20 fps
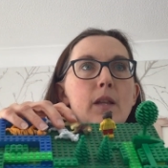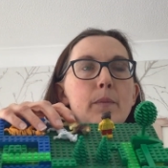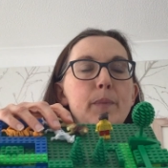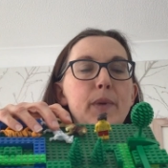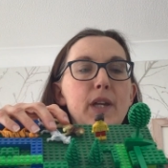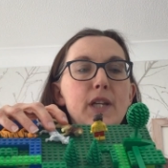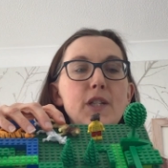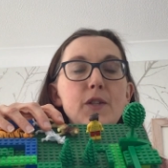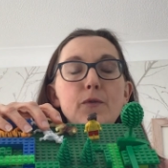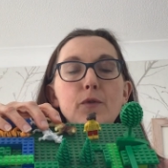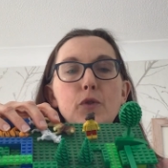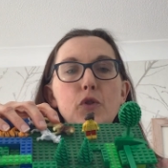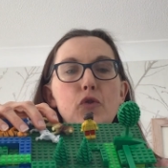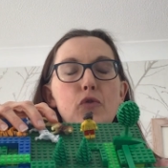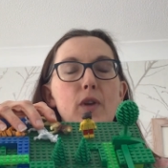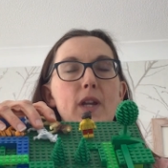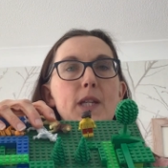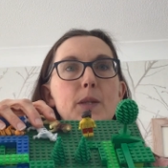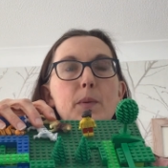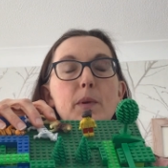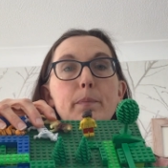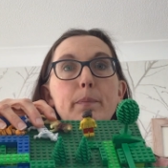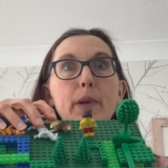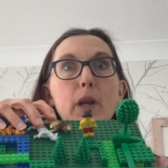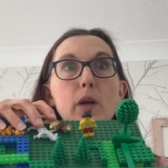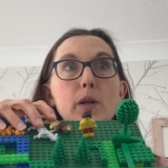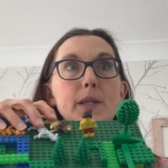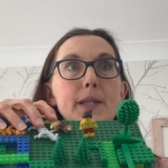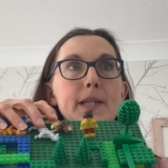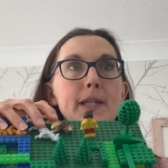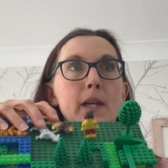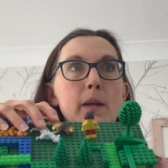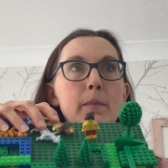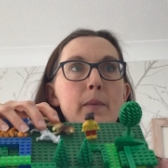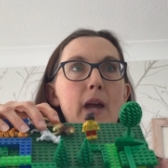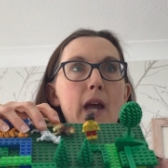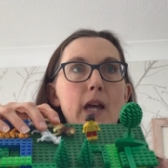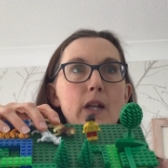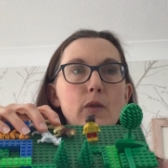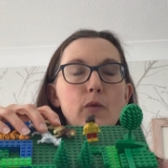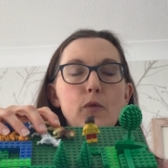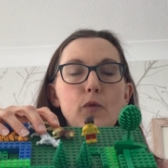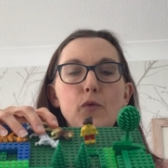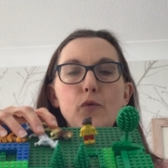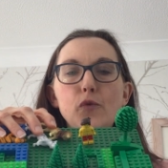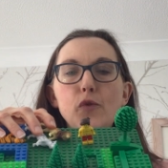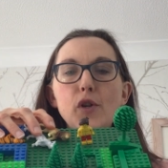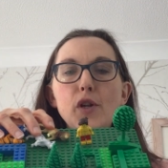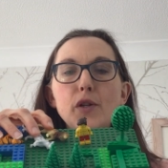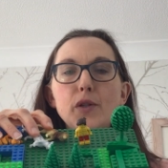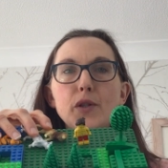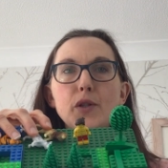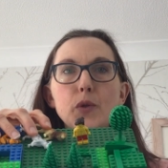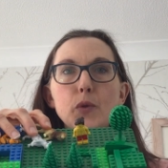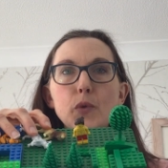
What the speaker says: beautiful trees with blossom and fruit,